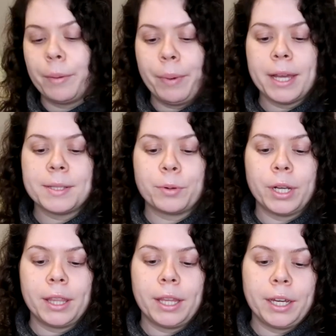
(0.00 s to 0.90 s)
my passport
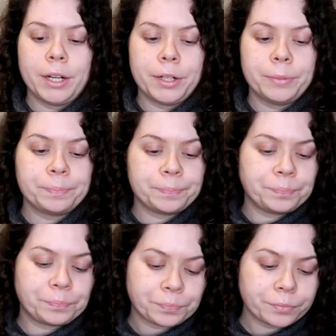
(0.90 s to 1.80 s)
in there.
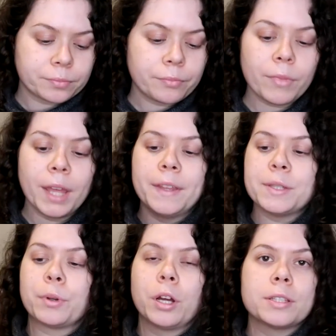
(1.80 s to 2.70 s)

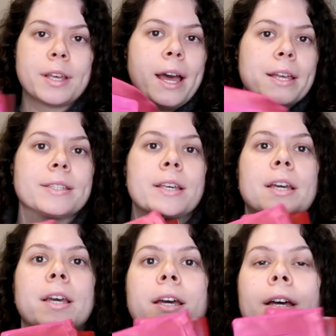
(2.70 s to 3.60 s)
This one also has
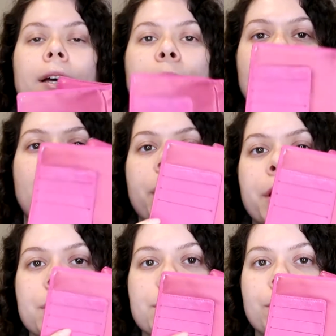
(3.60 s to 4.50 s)

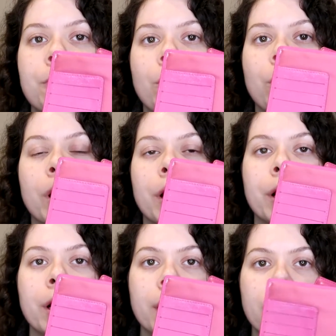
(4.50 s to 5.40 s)
pockets for